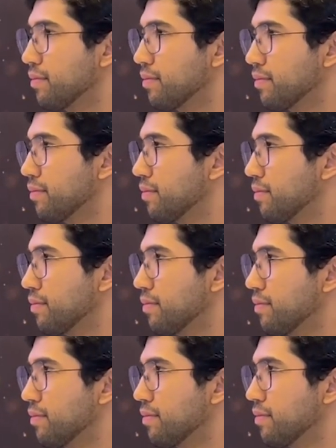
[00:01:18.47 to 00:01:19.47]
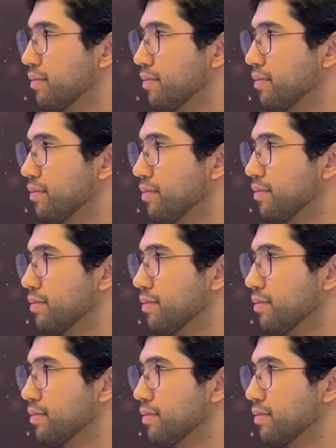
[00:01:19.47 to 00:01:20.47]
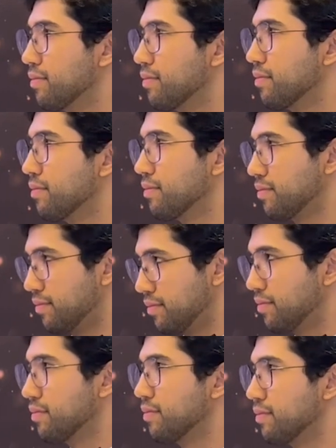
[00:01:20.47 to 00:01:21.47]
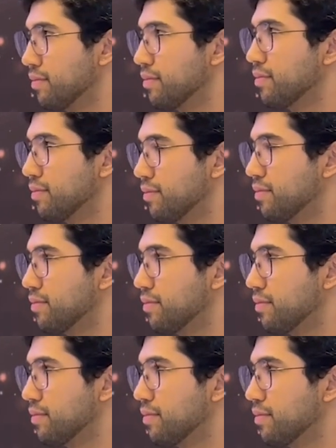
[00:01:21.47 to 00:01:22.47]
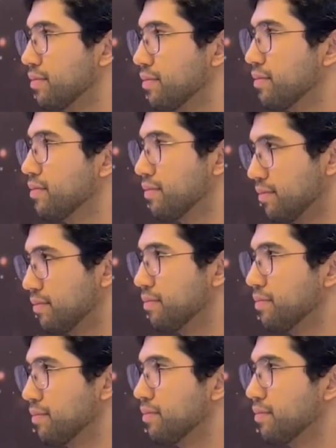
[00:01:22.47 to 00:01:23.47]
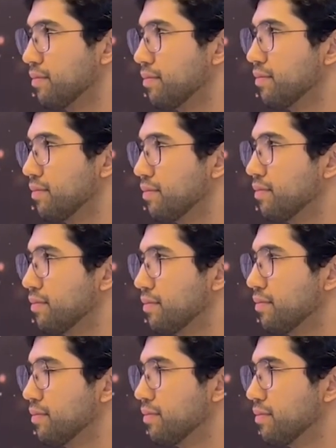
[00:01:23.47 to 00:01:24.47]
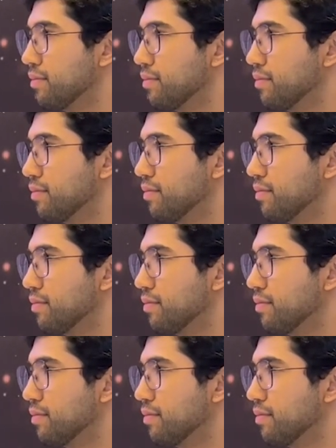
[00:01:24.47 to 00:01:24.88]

The person shown says nothing.